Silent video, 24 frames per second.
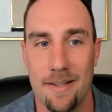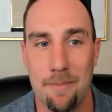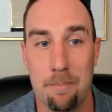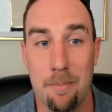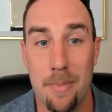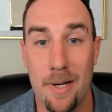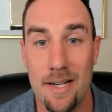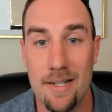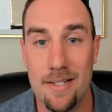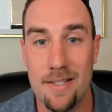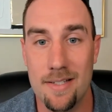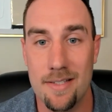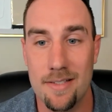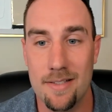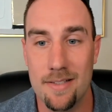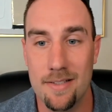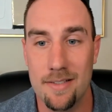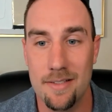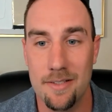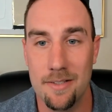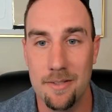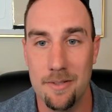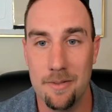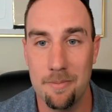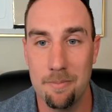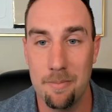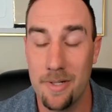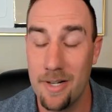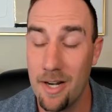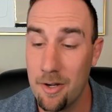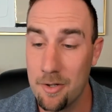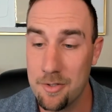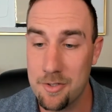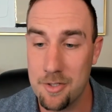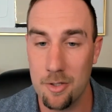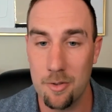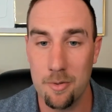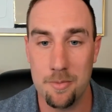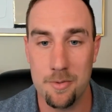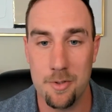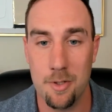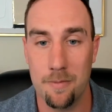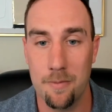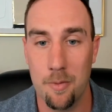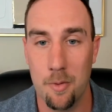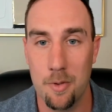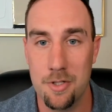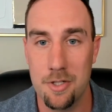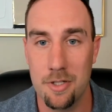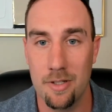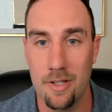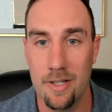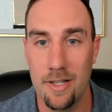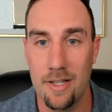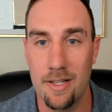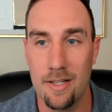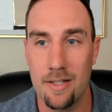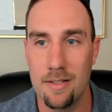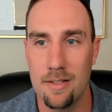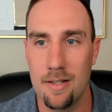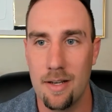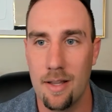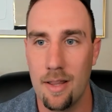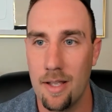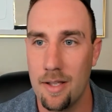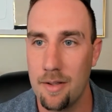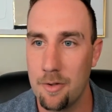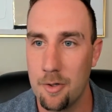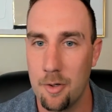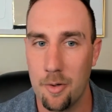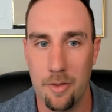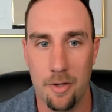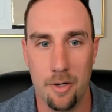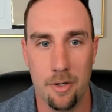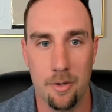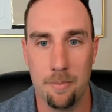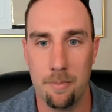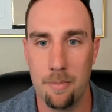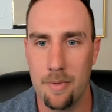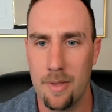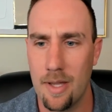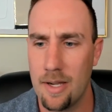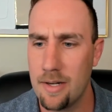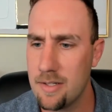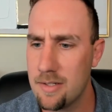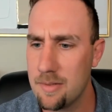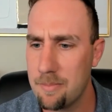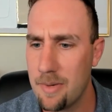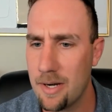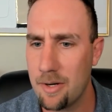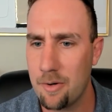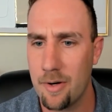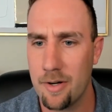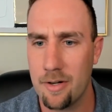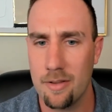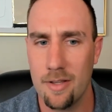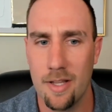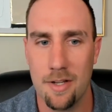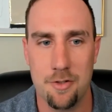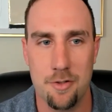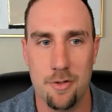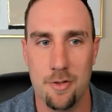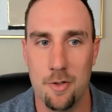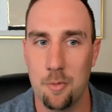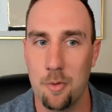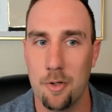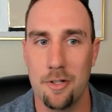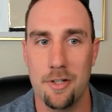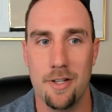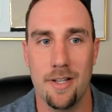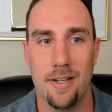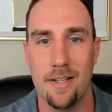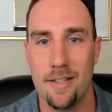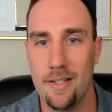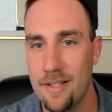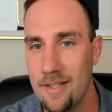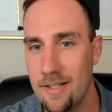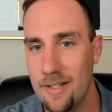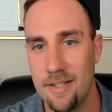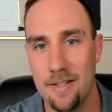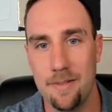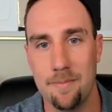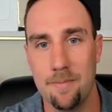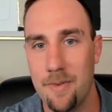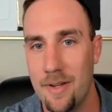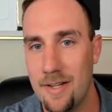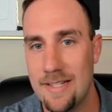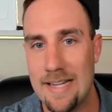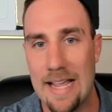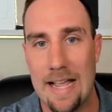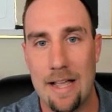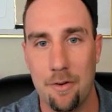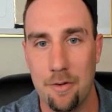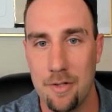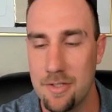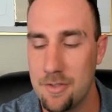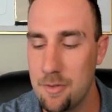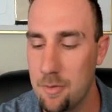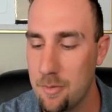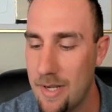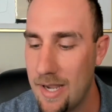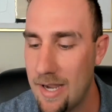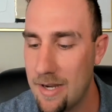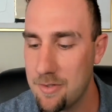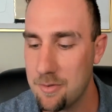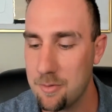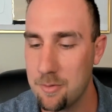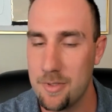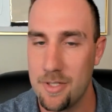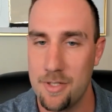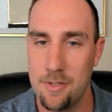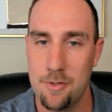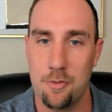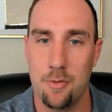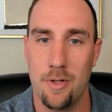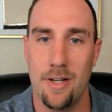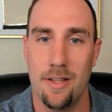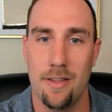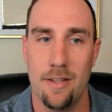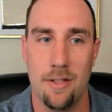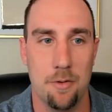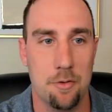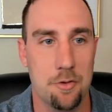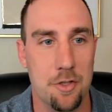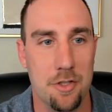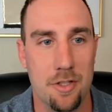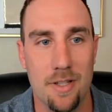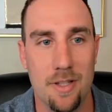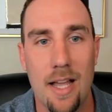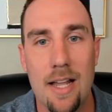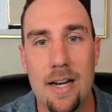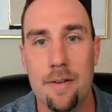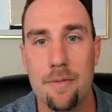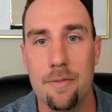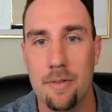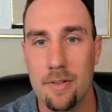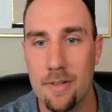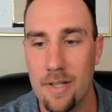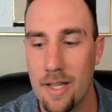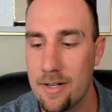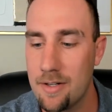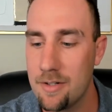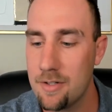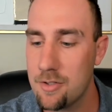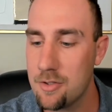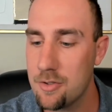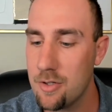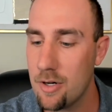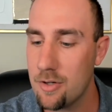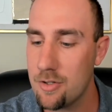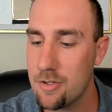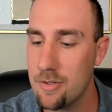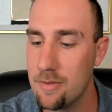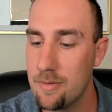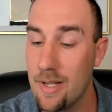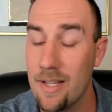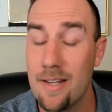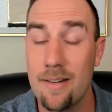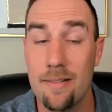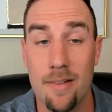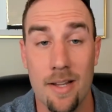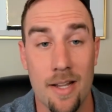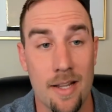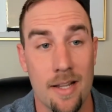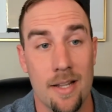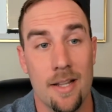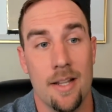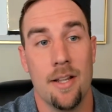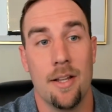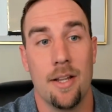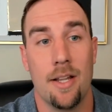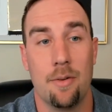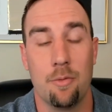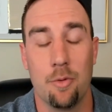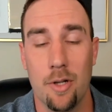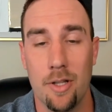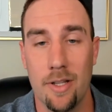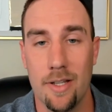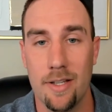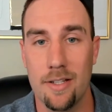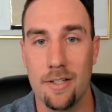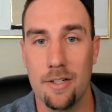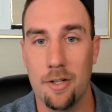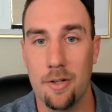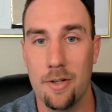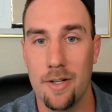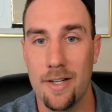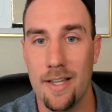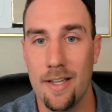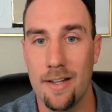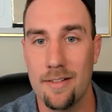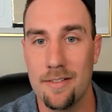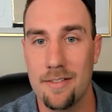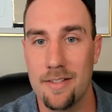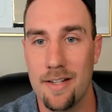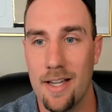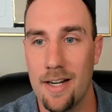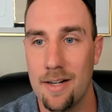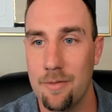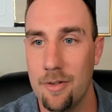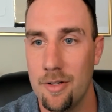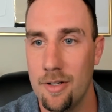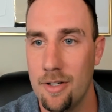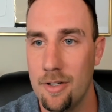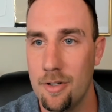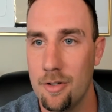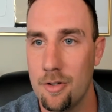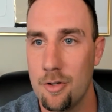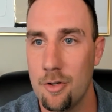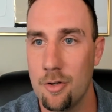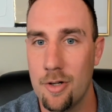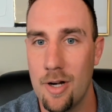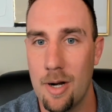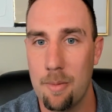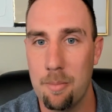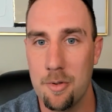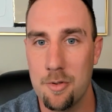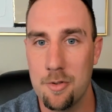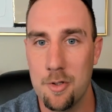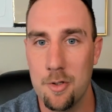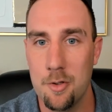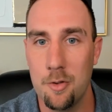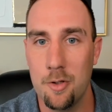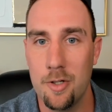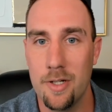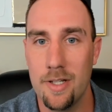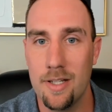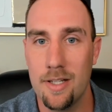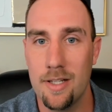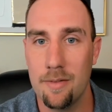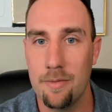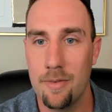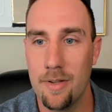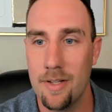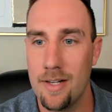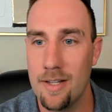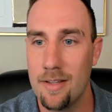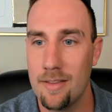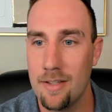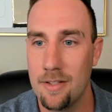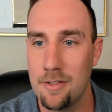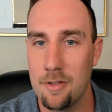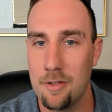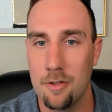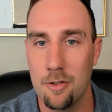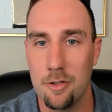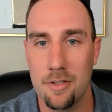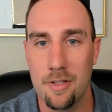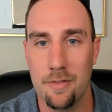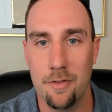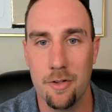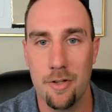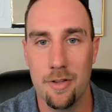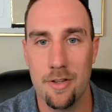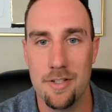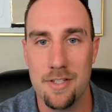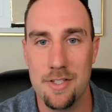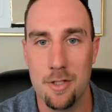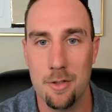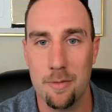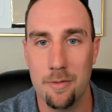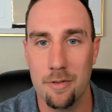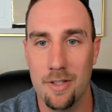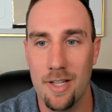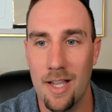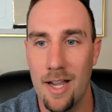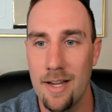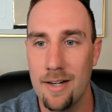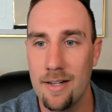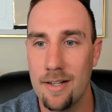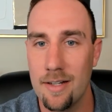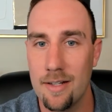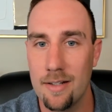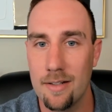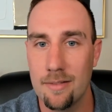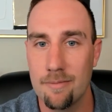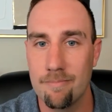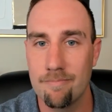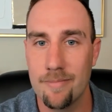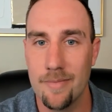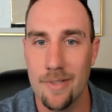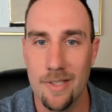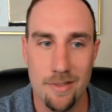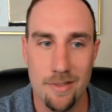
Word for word: But but no, so so fortunately, uh, you know, there uh, to my recollection, there weren't any any fatalities, no casualties or anything. It was just a lot of a lot of destruction, and and really, you know, again, kind of a, a good opportunity, if anything, to look for the silver lining.